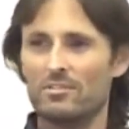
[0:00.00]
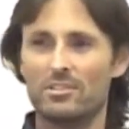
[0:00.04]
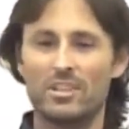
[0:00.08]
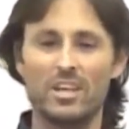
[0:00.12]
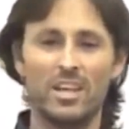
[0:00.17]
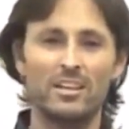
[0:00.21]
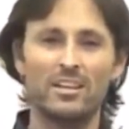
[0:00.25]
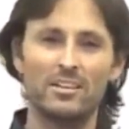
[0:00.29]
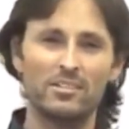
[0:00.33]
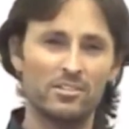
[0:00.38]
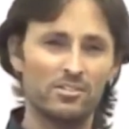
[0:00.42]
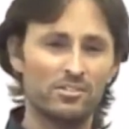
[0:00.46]

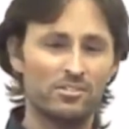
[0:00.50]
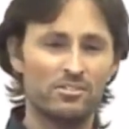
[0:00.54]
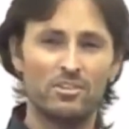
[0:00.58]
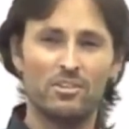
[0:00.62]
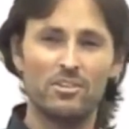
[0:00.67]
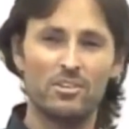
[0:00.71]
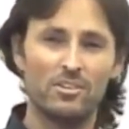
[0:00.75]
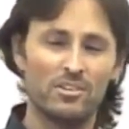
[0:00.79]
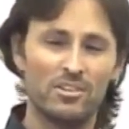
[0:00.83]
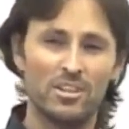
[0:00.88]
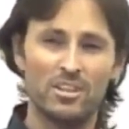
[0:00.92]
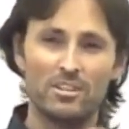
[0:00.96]
getting this
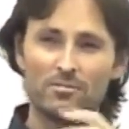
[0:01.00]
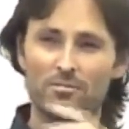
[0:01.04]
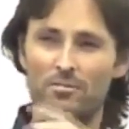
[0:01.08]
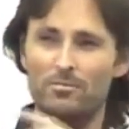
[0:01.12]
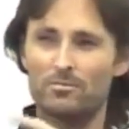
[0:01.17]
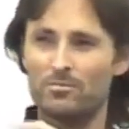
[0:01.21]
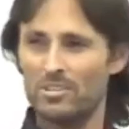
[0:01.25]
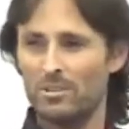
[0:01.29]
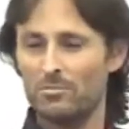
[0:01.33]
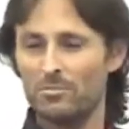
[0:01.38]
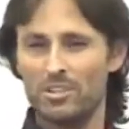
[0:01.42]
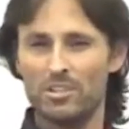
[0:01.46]
certain thing from
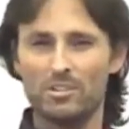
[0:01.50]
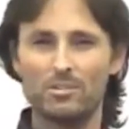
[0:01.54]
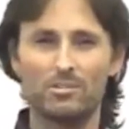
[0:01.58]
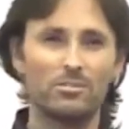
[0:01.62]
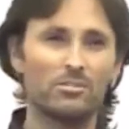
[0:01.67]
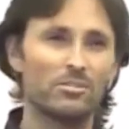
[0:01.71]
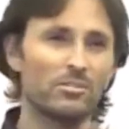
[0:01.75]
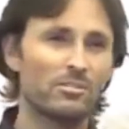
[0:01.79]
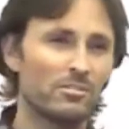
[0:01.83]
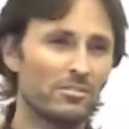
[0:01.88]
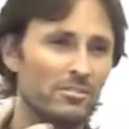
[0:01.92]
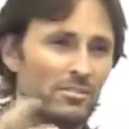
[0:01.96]
somebody
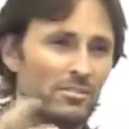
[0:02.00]
or